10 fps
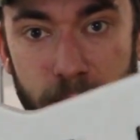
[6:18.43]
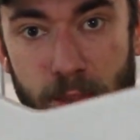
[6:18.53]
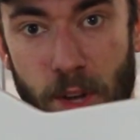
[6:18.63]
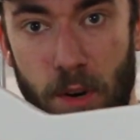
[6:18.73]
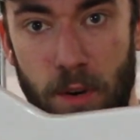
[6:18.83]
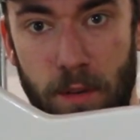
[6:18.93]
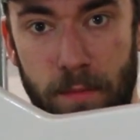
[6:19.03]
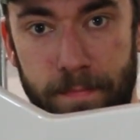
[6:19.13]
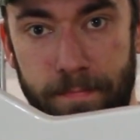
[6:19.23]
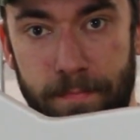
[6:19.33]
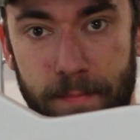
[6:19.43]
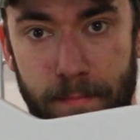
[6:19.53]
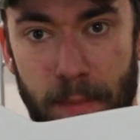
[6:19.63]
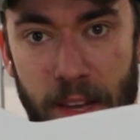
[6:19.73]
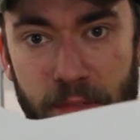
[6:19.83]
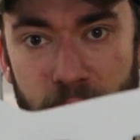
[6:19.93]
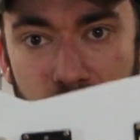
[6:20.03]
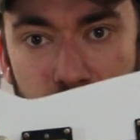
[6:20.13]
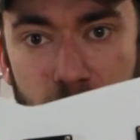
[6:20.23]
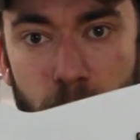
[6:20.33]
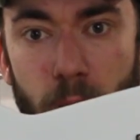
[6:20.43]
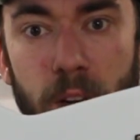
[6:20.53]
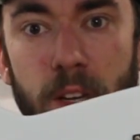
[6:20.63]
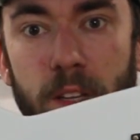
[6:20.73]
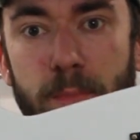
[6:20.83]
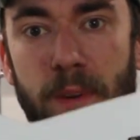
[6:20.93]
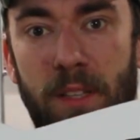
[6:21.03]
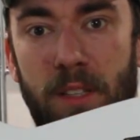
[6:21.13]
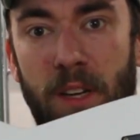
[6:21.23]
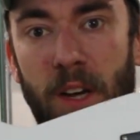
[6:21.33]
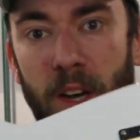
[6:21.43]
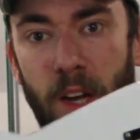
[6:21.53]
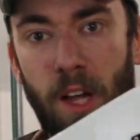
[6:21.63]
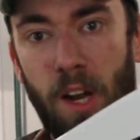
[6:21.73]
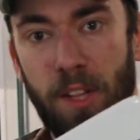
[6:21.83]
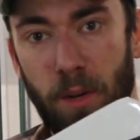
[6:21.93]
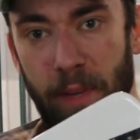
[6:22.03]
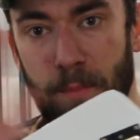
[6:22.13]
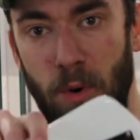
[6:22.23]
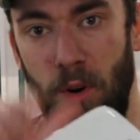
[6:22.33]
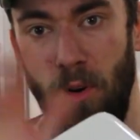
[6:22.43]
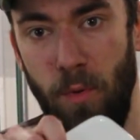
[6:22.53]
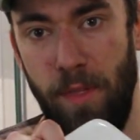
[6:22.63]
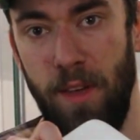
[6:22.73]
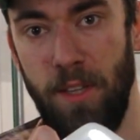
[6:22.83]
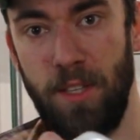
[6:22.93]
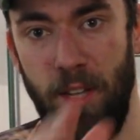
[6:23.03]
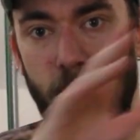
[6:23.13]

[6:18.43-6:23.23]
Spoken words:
So my evenings were spent a little bit more with this